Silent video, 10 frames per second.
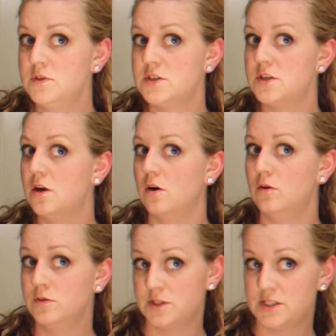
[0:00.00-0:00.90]

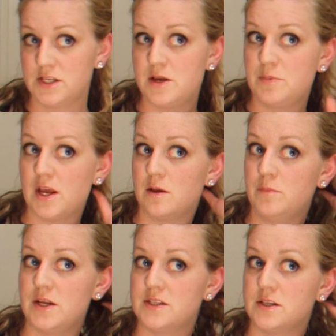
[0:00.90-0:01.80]
So just keep
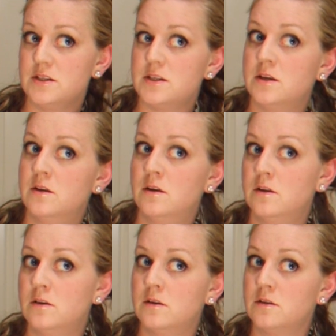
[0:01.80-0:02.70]
taking pieces,
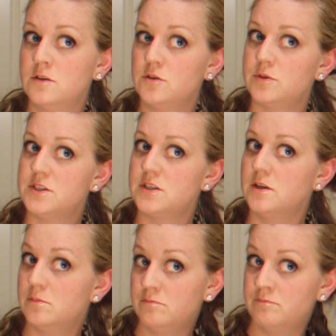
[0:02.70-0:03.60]
twist
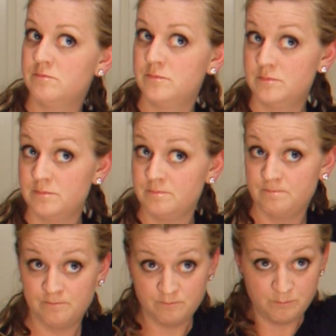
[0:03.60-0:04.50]
them,
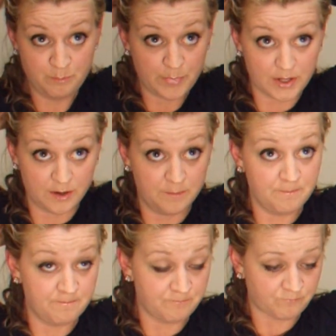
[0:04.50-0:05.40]
pin
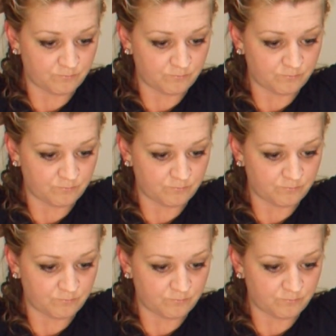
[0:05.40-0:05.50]
them.